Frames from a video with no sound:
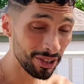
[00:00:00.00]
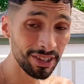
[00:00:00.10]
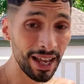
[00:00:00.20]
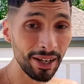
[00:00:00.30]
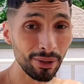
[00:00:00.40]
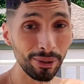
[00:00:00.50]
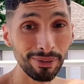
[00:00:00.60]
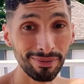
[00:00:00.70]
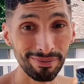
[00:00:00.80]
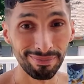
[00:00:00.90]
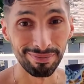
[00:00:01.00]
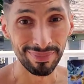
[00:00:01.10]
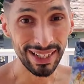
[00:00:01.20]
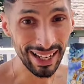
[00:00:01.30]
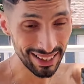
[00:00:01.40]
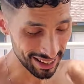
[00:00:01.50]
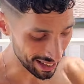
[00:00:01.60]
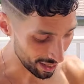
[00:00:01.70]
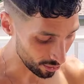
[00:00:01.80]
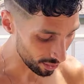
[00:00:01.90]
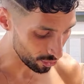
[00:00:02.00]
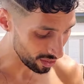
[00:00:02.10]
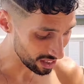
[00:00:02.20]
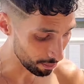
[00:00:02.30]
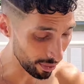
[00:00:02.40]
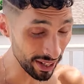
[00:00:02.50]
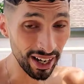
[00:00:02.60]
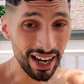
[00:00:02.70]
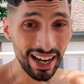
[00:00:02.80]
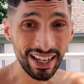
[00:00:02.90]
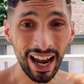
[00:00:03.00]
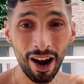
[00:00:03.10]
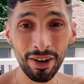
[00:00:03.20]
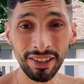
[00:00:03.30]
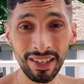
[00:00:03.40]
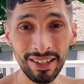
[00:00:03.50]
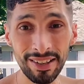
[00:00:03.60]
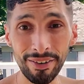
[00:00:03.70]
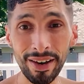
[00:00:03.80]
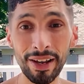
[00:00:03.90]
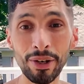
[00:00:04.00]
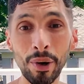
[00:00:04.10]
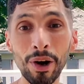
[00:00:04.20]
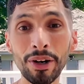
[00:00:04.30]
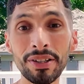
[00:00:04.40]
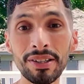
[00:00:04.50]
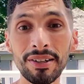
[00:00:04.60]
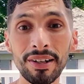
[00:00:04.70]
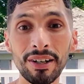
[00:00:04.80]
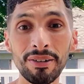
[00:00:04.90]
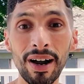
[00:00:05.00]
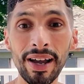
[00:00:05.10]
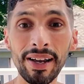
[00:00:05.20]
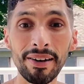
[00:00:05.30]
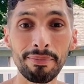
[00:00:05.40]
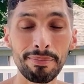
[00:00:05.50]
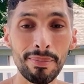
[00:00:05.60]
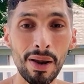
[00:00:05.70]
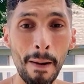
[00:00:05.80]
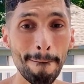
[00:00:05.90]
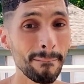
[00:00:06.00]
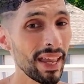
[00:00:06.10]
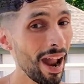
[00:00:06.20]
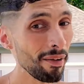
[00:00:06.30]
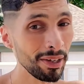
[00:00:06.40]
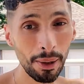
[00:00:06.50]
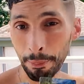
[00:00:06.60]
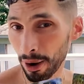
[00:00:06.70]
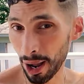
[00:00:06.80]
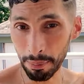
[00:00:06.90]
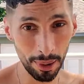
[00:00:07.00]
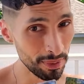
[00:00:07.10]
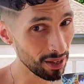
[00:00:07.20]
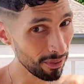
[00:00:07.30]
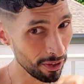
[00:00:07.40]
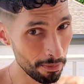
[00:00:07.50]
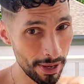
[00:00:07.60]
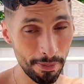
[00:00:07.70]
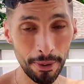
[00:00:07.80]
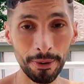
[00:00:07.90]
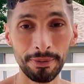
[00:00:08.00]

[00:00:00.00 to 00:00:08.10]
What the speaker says: cycle. That's the cycle that you need to break. Carrying things that are not yours, right? Carrying the problems of other people.